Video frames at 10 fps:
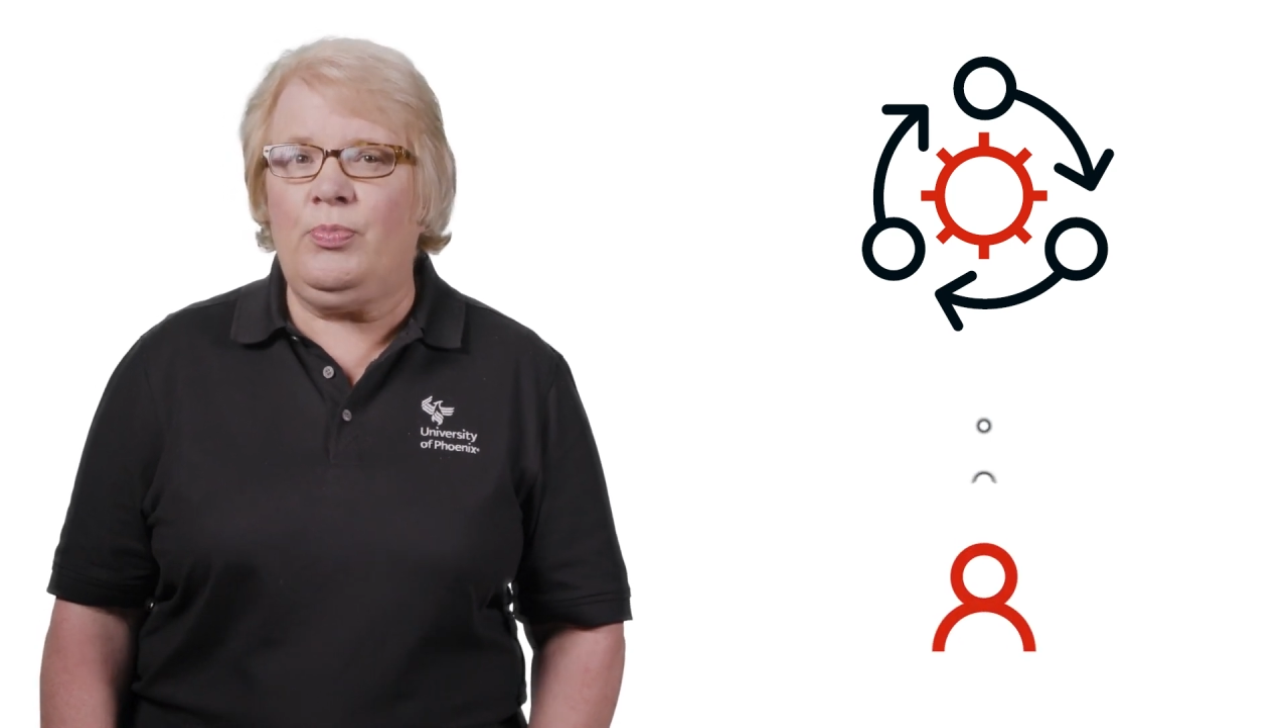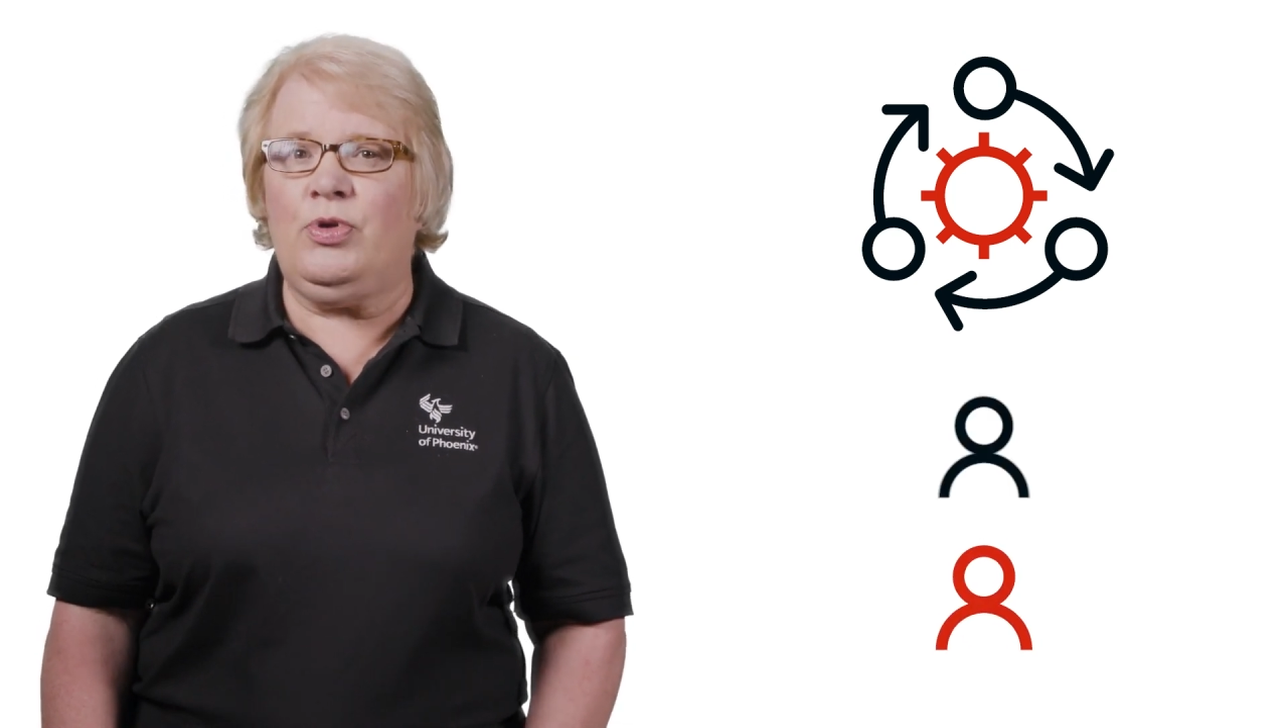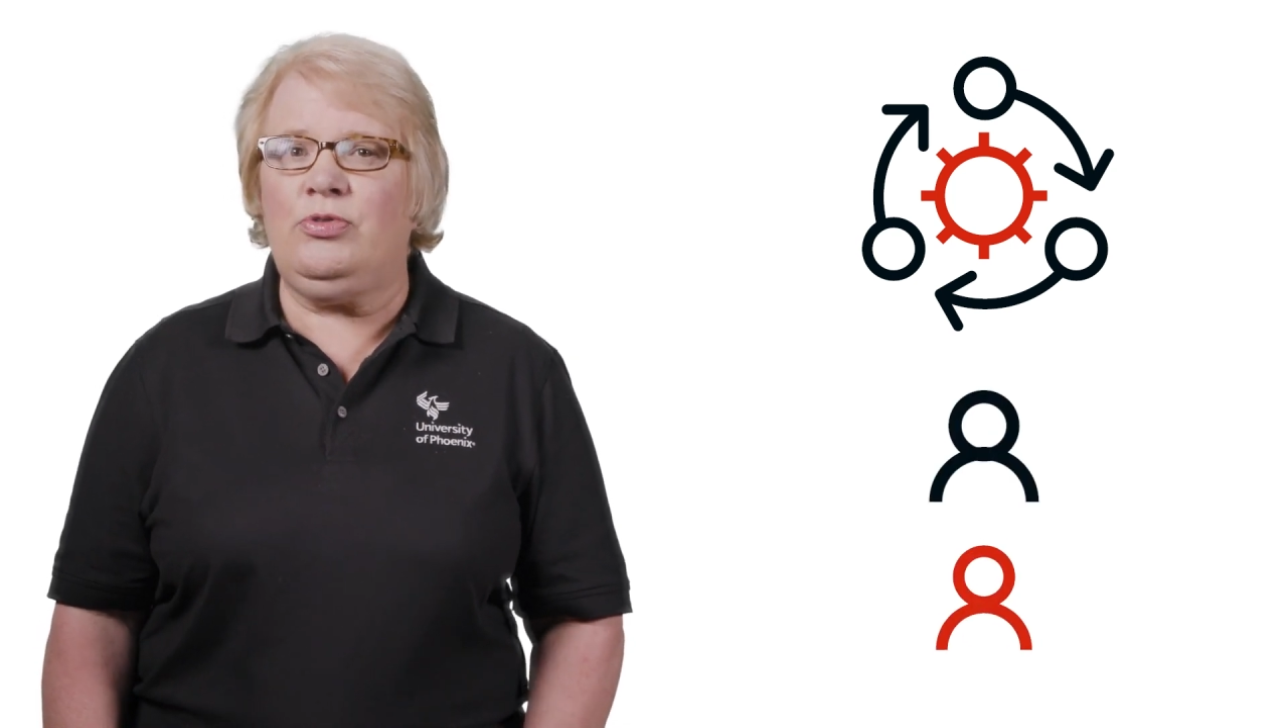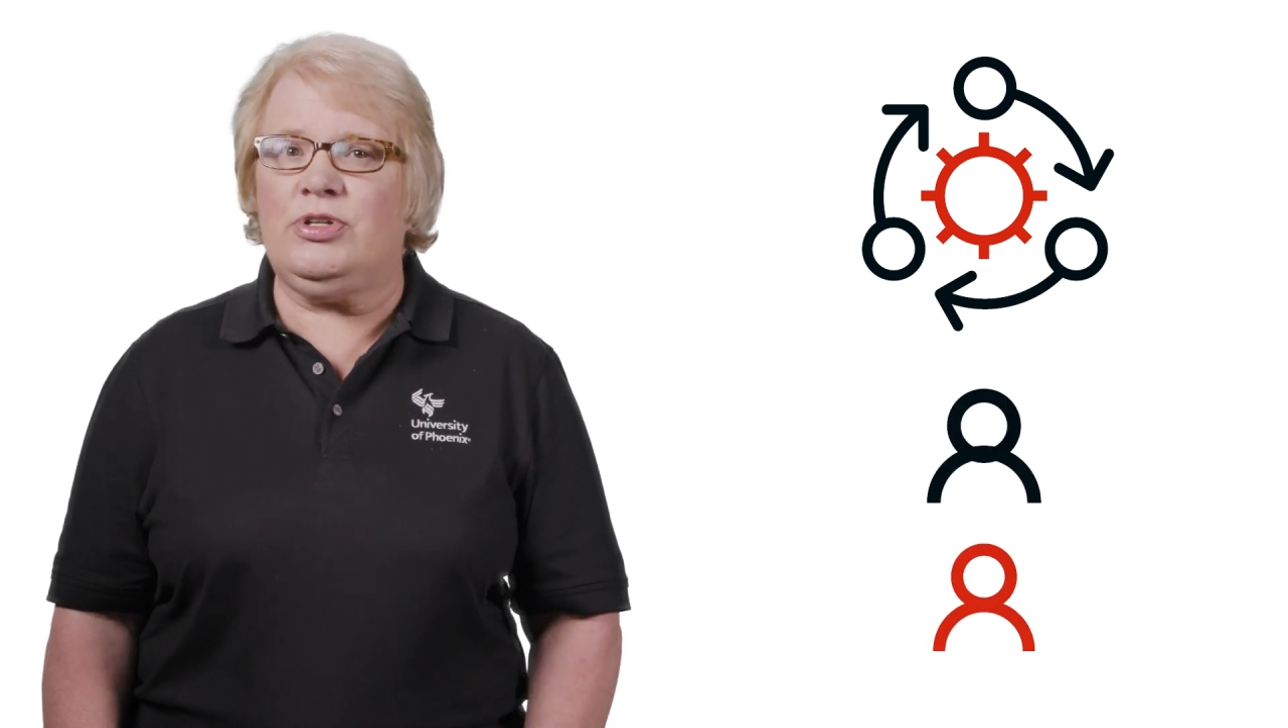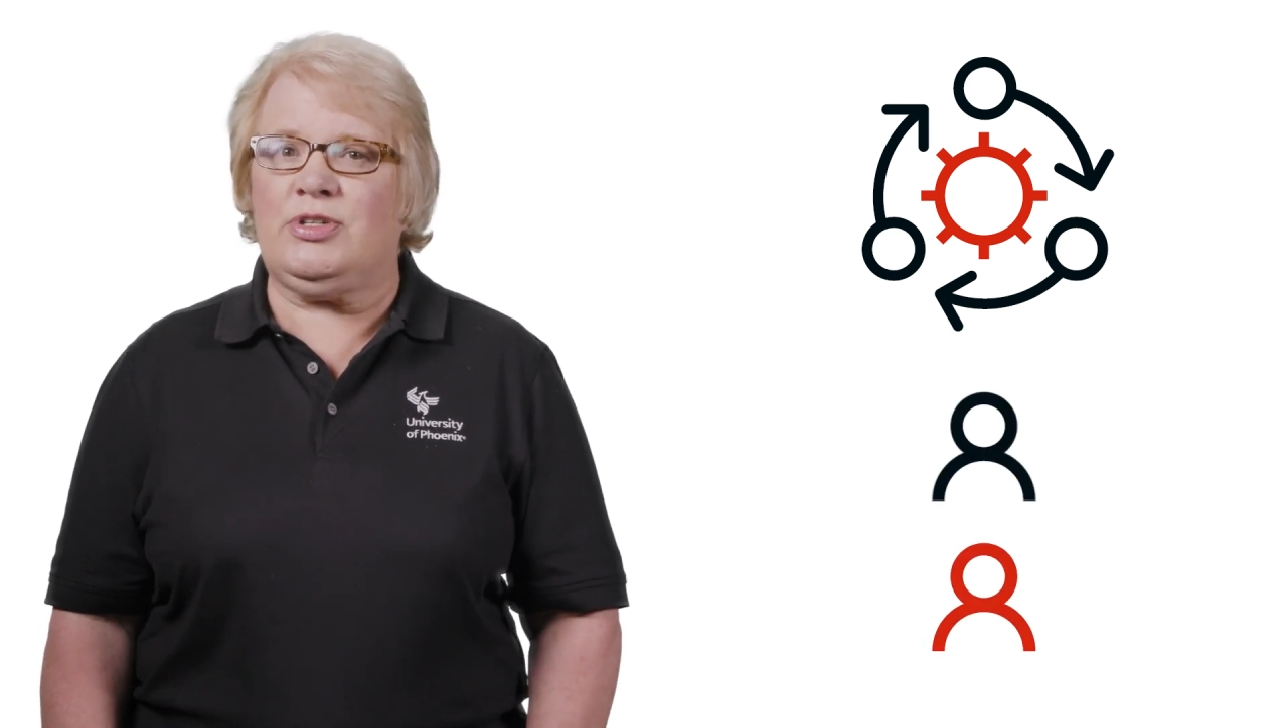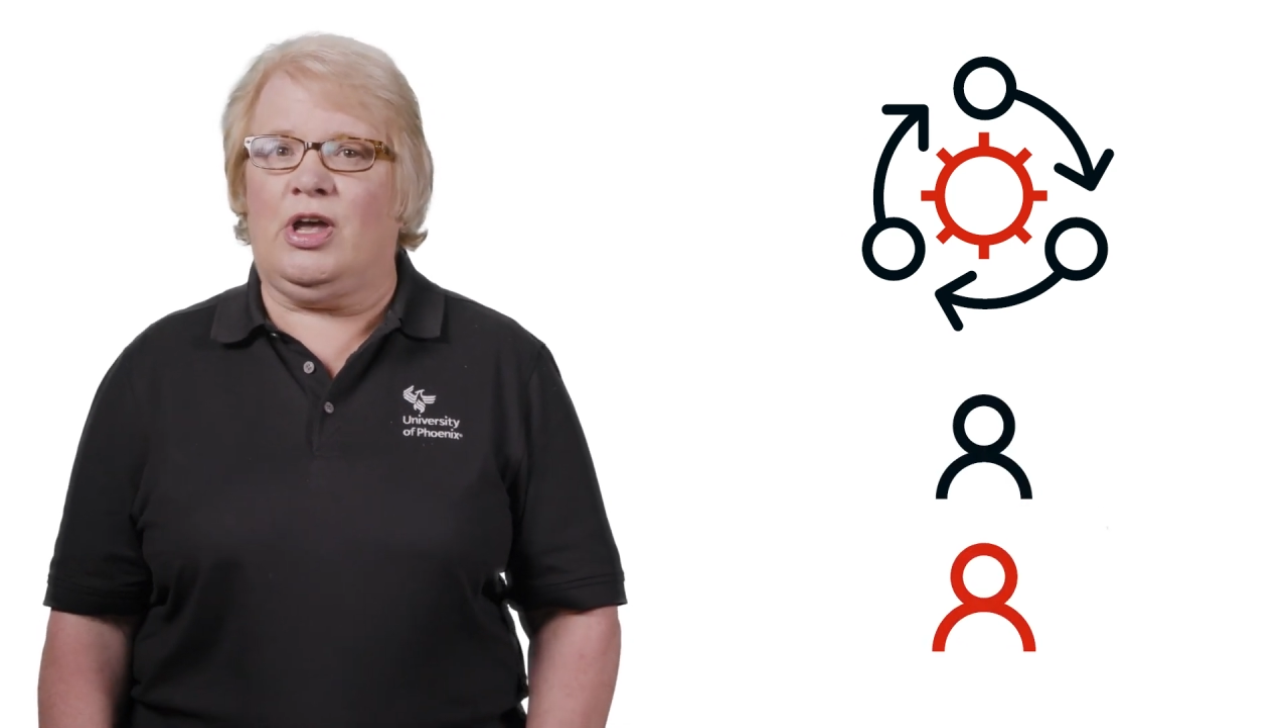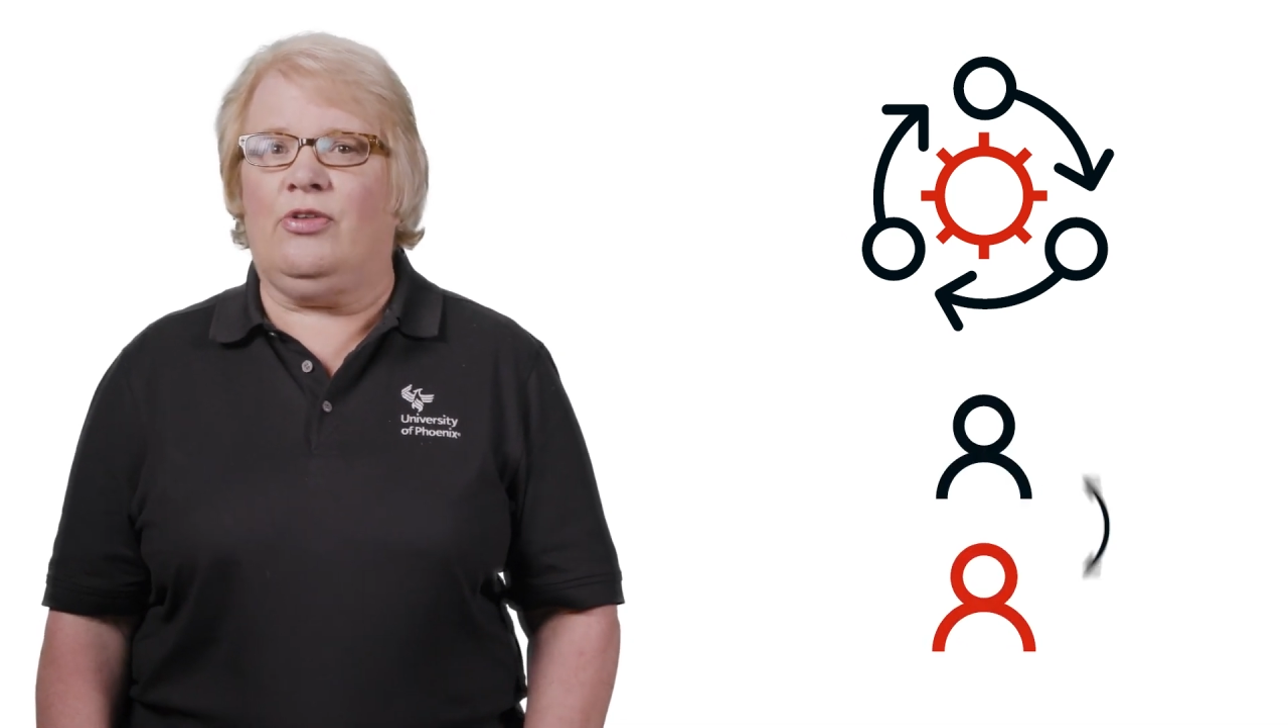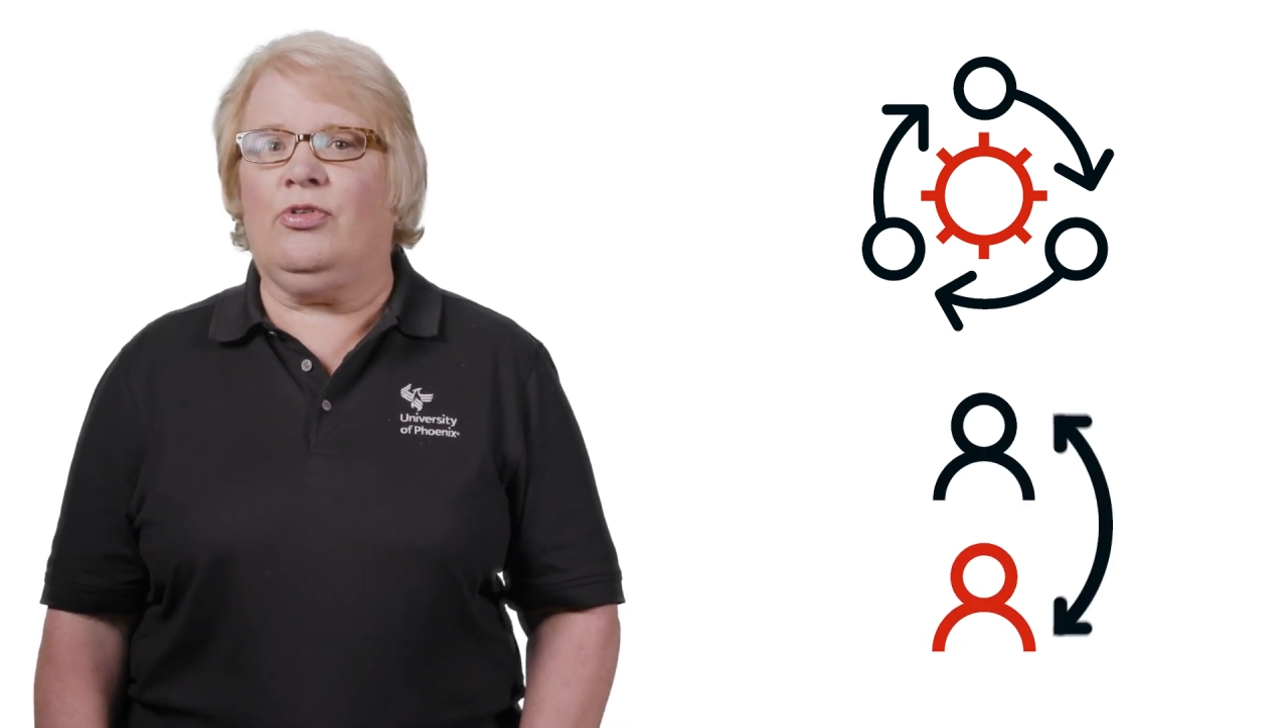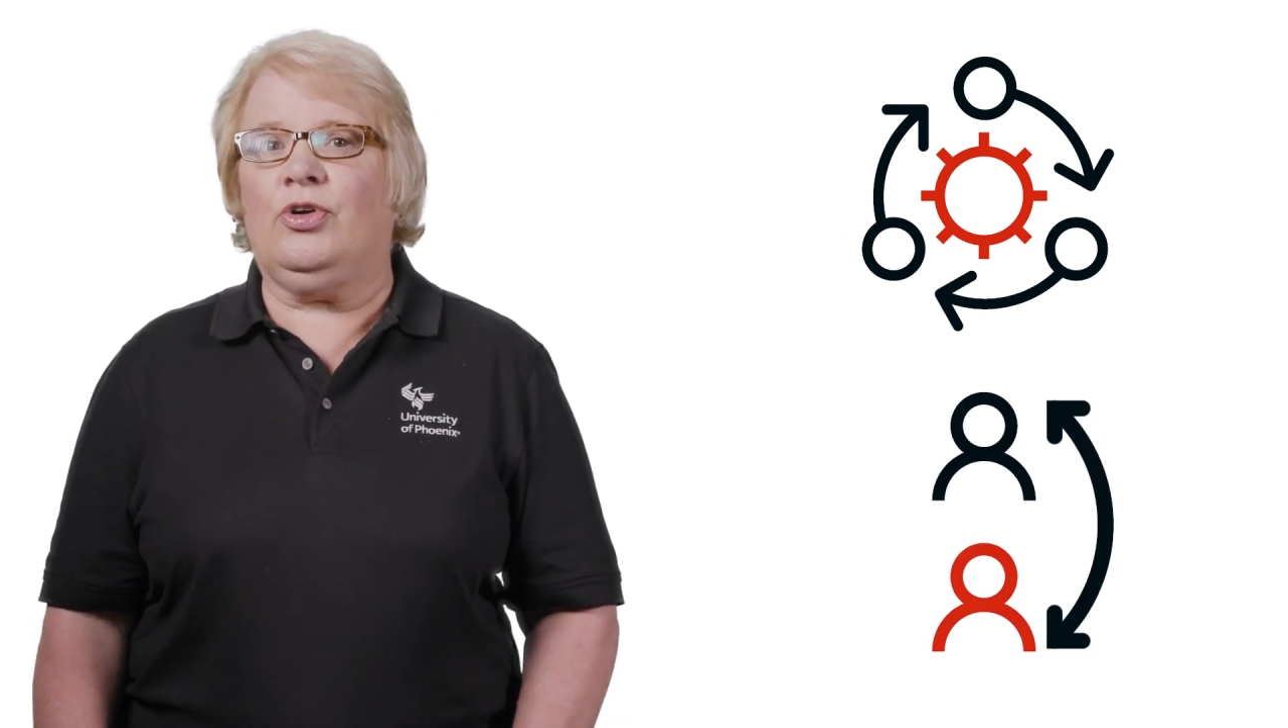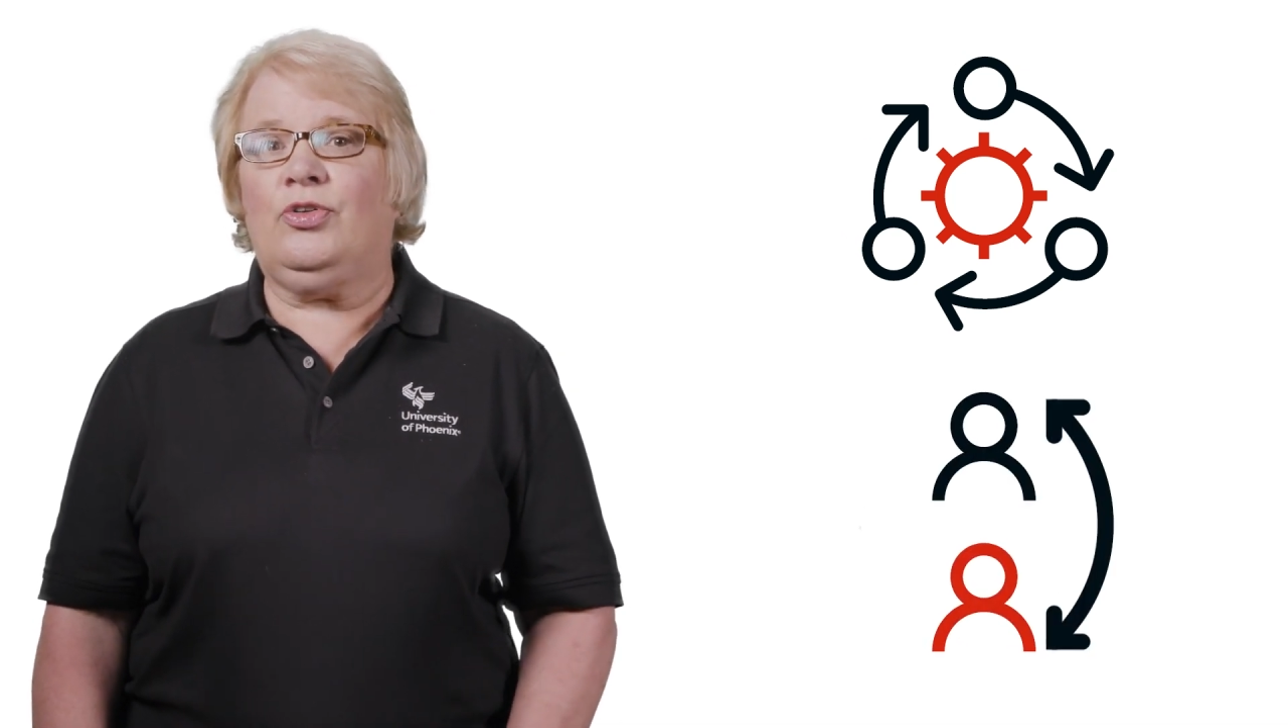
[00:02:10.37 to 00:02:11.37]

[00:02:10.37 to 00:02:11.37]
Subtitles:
you discover